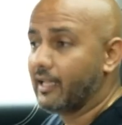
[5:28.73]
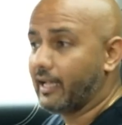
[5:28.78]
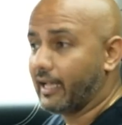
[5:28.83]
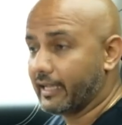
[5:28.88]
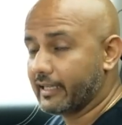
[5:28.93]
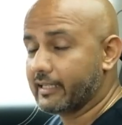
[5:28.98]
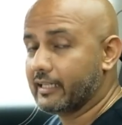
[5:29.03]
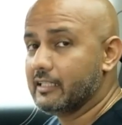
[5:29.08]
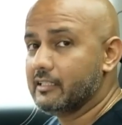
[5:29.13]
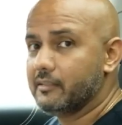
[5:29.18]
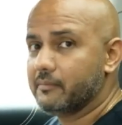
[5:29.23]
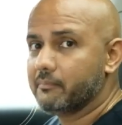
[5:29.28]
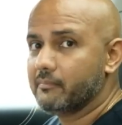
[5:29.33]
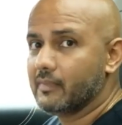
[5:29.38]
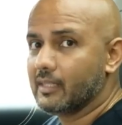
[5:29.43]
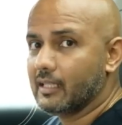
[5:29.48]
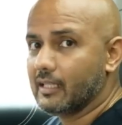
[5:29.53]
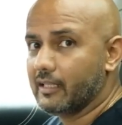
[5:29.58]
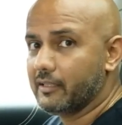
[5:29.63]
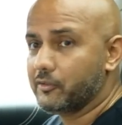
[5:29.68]
I can't
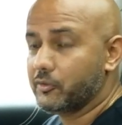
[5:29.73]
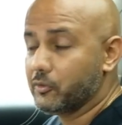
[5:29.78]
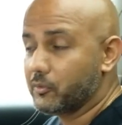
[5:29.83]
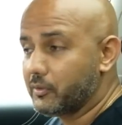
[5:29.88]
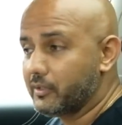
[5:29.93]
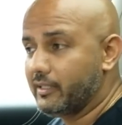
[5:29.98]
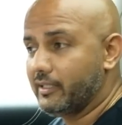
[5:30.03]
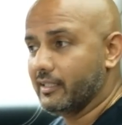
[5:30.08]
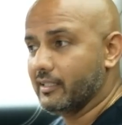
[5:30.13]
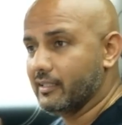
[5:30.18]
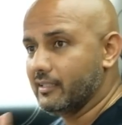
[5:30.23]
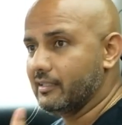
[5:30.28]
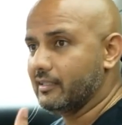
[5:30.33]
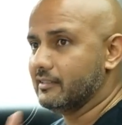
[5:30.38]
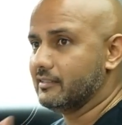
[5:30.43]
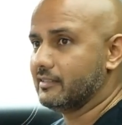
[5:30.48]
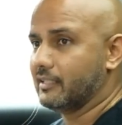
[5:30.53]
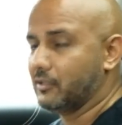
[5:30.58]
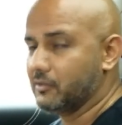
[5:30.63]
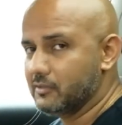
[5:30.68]
let you hear the
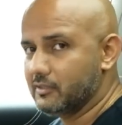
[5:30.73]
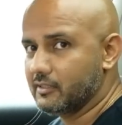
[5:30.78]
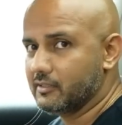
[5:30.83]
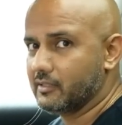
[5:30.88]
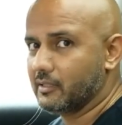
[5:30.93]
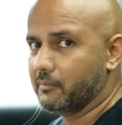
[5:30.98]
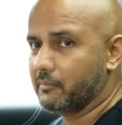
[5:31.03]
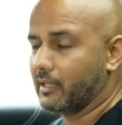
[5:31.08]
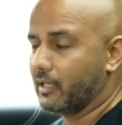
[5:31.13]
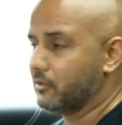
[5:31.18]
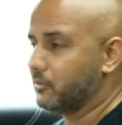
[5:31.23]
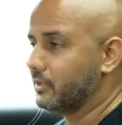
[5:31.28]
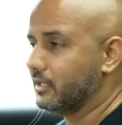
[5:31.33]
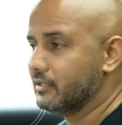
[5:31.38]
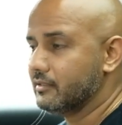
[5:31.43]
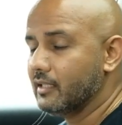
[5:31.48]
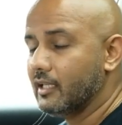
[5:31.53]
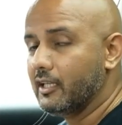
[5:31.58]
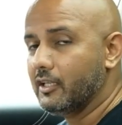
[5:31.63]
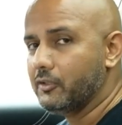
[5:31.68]
sound system,
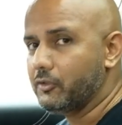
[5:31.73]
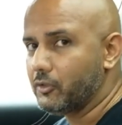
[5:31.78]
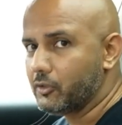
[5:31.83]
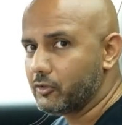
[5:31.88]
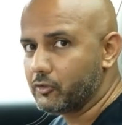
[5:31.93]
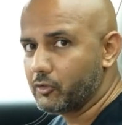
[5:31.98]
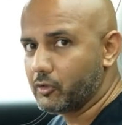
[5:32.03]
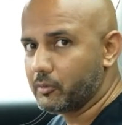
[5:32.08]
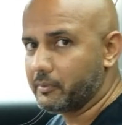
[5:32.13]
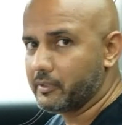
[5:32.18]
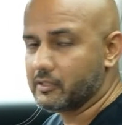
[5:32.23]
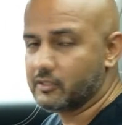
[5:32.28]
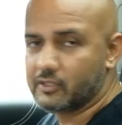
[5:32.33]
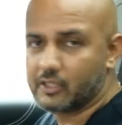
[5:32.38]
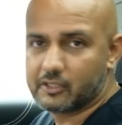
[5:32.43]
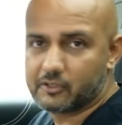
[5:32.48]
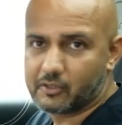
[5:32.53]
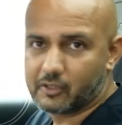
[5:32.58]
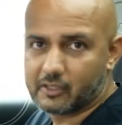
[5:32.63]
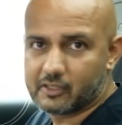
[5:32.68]
otherwise YouTube is
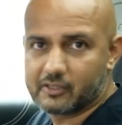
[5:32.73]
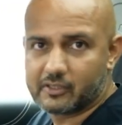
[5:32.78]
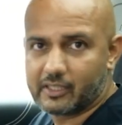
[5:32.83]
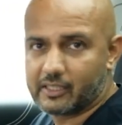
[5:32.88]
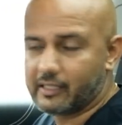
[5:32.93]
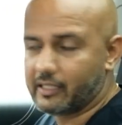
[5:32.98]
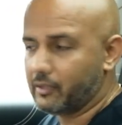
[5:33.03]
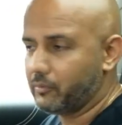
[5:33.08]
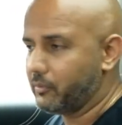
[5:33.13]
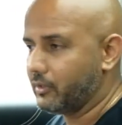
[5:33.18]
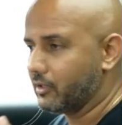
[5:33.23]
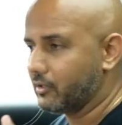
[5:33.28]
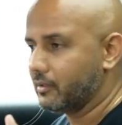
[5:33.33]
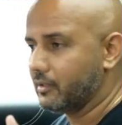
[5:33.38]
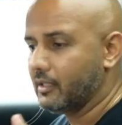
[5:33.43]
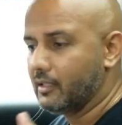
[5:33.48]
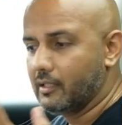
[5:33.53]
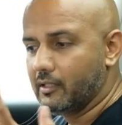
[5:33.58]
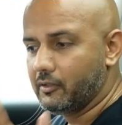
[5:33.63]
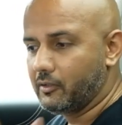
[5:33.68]
just going to say that
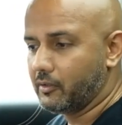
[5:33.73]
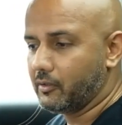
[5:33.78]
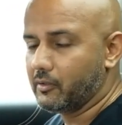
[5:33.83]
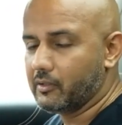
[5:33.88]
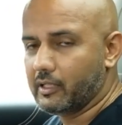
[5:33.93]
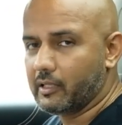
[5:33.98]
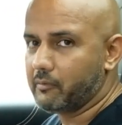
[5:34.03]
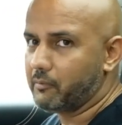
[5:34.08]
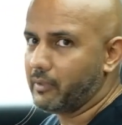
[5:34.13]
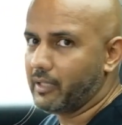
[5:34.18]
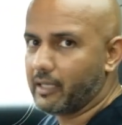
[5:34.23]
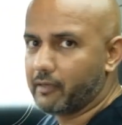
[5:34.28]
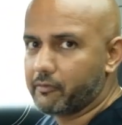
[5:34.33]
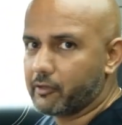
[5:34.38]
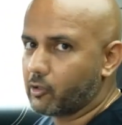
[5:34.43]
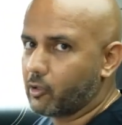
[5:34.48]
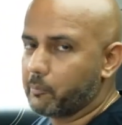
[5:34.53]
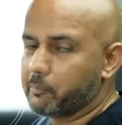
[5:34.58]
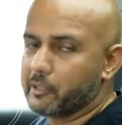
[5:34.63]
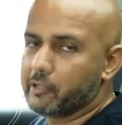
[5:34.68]
we have a
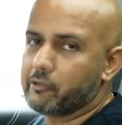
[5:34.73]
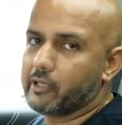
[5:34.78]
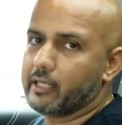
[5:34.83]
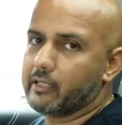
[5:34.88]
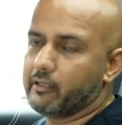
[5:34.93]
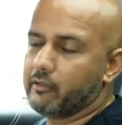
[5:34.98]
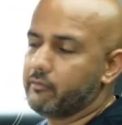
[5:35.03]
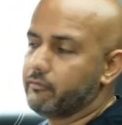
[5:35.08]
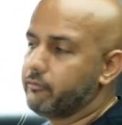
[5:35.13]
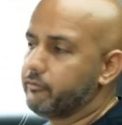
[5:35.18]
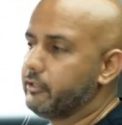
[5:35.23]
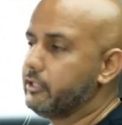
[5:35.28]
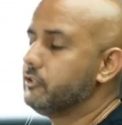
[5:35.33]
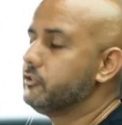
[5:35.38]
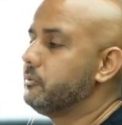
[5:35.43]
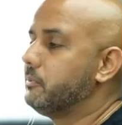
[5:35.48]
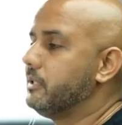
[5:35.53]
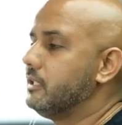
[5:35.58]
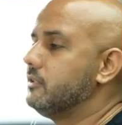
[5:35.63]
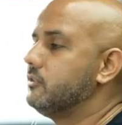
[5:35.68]
copyright
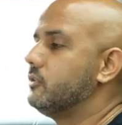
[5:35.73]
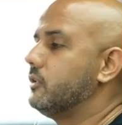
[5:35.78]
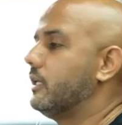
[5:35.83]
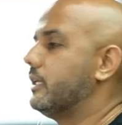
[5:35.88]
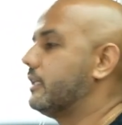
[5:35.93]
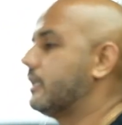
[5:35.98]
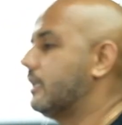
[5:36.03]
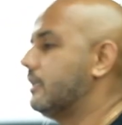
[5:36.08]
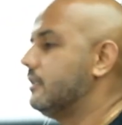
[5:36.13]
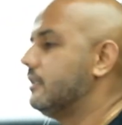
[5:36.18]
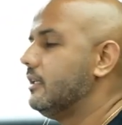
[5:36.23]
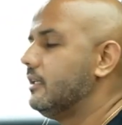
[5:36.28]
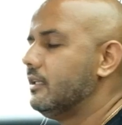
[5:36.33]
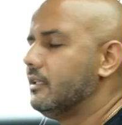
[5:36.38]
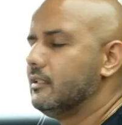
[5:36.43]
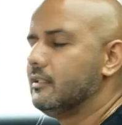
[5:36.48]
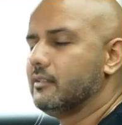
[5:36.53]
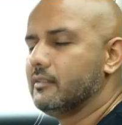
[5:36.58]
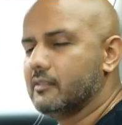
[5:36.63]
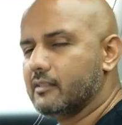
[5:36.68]
infringement. So I
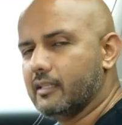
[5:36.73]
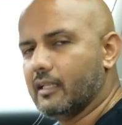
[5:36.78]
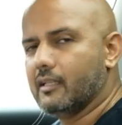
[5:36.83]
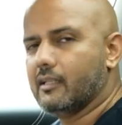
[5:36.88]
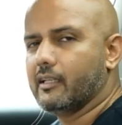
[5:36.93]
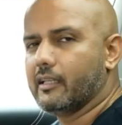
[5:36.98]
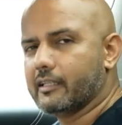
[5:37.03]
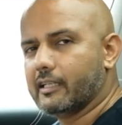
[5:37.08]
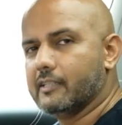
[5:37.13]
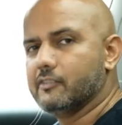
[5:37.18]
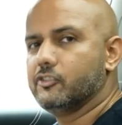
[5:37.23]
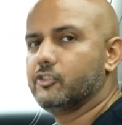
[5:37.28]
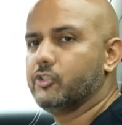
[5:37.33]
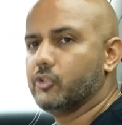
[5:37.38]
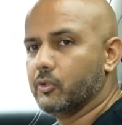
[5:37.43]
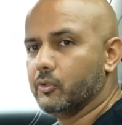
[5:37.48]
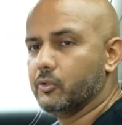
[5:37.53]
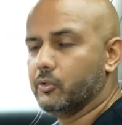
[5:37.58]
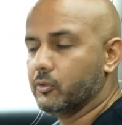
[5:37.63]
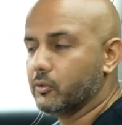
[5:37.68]
can't
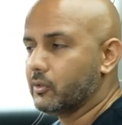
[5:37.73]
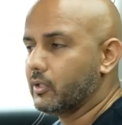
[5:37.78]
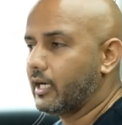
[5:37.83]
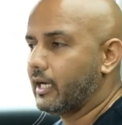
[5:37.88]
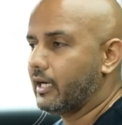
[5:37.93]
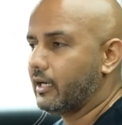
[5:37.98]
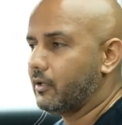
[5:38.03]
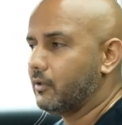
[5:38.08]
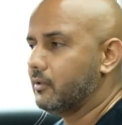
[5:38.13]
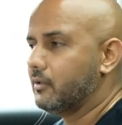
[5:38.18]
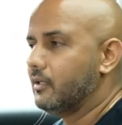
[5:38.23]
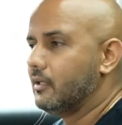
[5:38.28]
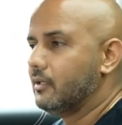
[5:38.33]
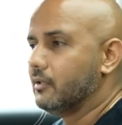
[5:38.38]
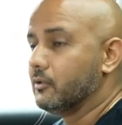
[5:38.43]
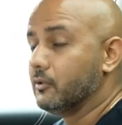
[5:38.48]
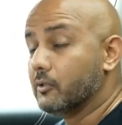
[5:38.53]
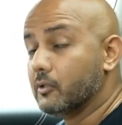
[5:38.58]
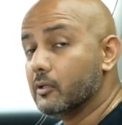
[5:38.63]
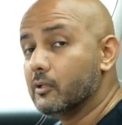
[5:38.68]
show you how
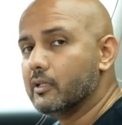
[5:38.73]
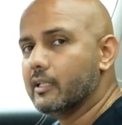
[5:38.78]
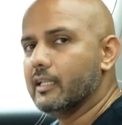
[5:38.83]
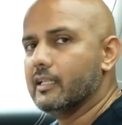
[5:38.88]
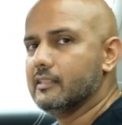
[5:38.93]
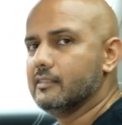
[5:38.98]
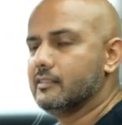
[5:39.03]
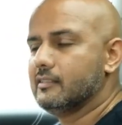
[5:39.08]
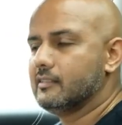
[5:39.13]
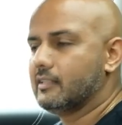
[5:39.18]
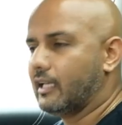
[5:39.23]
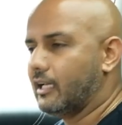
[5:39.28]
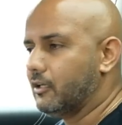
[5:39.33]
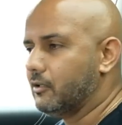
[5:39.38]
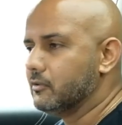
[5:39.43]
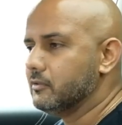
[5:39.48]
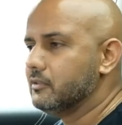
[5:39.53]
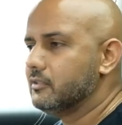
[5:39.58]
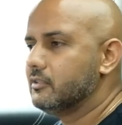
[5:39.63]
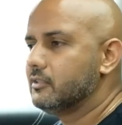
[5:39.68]
good it
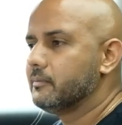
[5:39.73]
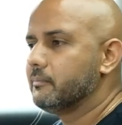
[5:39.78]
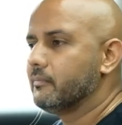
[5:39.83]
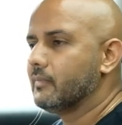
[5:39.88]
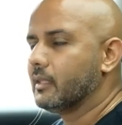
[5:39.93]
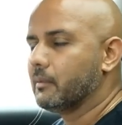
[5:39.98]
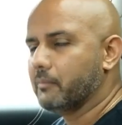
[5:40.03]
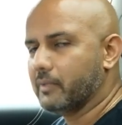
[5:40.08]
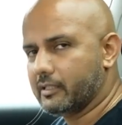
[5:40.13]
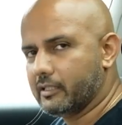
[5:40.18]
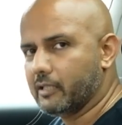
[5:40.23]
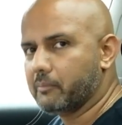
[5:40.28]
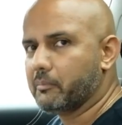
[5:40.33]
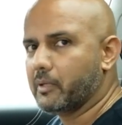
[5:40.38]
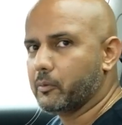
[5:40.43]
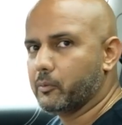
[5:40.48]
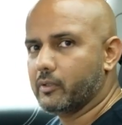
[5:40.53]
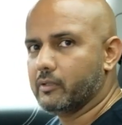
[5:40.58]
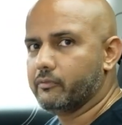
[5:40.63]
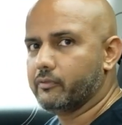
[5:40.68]
sounds, but take
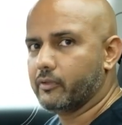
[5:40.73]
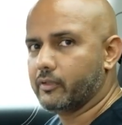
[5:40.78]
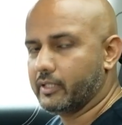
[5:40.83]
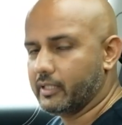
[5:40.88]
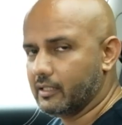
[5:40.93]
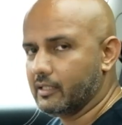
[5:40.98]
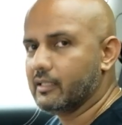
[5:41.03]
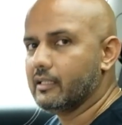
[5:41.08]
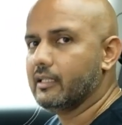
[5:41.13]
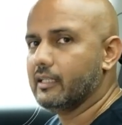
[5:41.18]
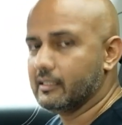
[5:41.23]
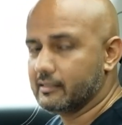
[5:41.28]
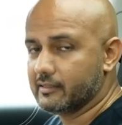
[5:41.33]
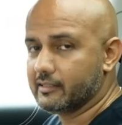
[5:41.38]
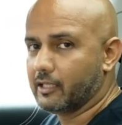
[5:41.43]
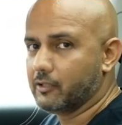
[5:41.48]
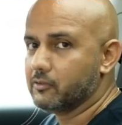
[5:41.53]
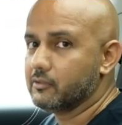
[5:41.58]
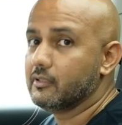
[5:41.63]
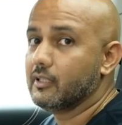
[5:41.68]
my word for it, it
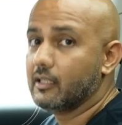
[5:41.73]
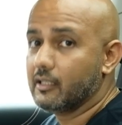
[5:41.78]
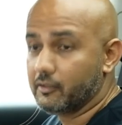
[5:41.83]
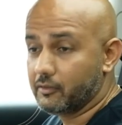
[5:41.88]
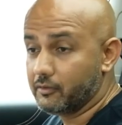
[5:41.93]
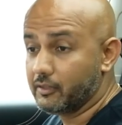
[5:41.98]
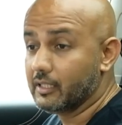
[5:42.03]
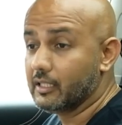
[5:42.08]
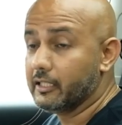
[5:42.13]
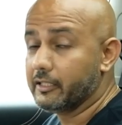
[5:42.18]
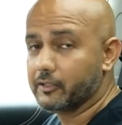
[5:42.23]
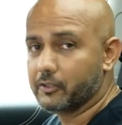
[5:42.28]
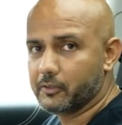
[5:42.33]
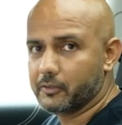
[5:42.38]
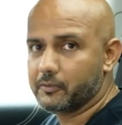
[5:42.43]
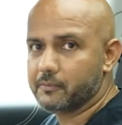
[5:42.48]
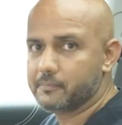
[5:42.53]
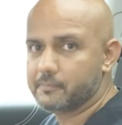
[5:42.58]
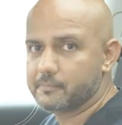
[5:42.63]
sounds really good.